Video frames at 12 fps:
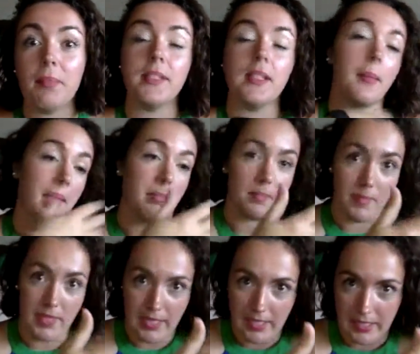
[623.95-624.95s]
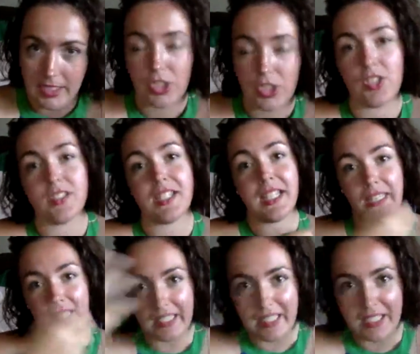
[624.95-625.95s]
But I mean, in addition to
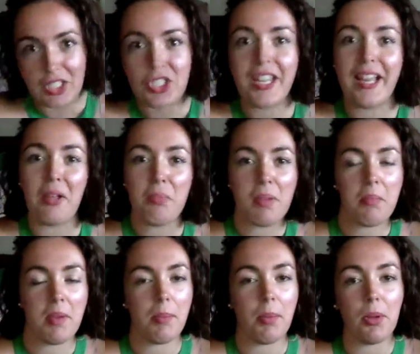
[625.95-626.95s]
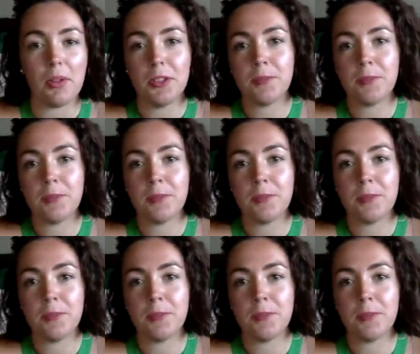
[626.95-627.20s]
singing, in addition to helping people.